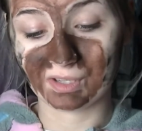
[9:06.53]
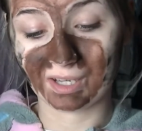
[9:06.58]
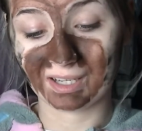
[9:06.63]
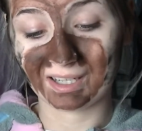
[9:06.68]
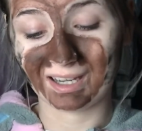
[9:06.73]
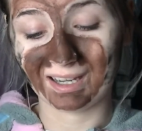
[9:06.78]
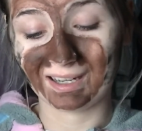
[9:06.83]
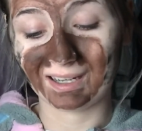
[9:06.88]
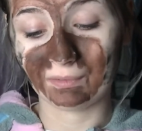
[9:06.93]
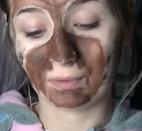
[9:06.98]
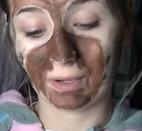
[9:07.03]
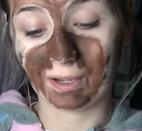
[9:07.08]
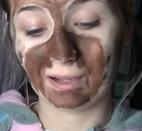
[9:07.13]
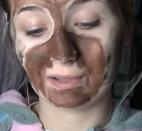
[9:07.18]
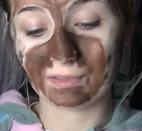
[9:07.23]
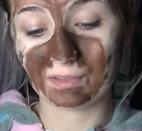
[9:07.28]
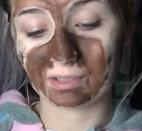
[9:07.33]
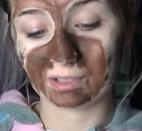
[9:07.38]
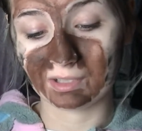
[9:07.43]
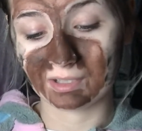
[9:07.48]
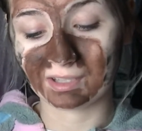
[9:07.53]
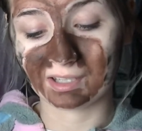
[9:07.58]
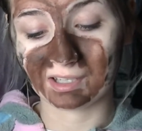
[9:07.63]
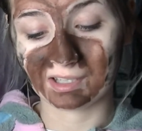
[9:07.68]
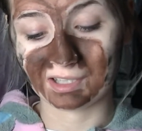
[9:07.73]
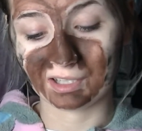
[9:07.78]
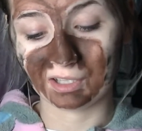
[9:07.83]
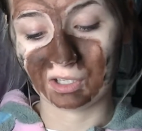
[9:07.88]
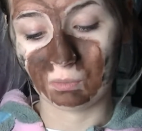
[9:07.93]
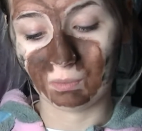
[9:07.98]
Again, I've heard that they're
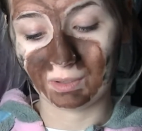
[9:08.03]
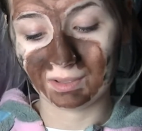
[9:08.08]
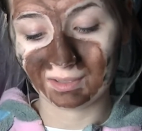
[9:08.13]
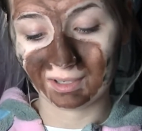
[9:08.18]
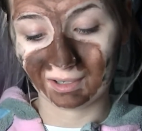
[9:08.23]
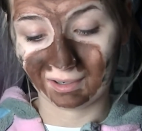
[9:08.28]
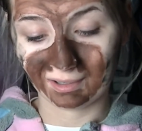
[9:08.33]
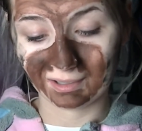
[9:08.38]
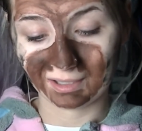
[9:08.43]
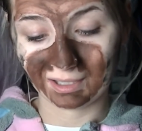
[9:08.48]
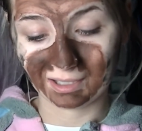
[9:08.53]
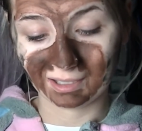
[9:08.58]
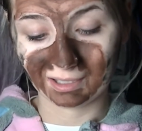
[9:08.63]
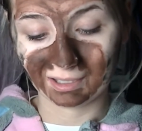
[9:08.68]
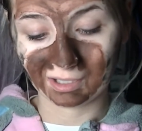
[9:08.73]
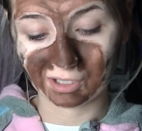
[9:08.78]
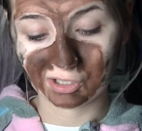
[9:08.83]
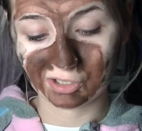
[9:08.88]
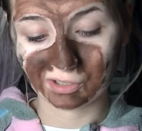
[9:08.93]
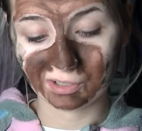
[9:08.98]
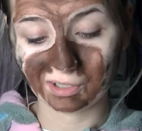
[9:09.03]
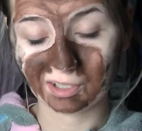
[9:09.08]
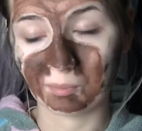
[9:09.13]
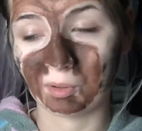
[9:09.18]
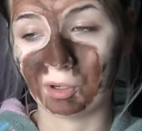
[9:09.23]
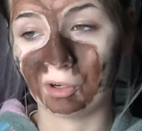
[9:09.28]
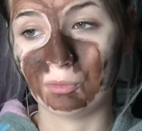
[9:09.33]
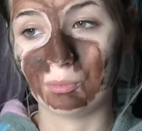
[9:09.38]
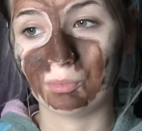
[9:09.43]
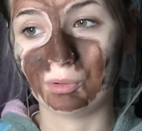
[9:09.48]
discontinuing their Honey collection, and I'm
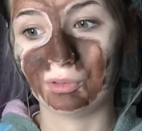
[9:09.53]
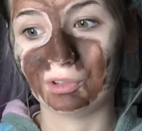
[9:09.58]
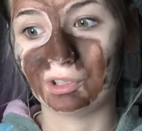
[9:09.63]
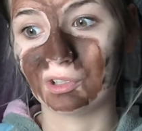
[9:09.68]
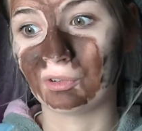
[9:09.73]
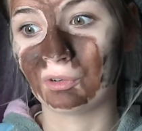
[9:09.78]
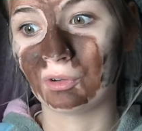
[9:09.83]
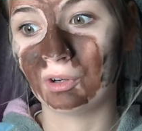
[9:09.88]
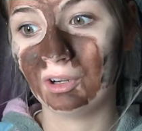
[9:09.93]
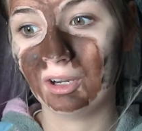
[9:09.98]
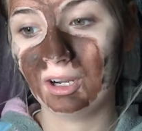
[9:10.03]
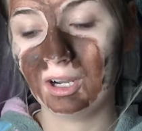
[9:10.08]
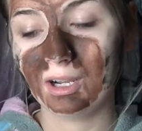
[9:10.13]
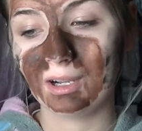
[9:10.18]
hoping they're not,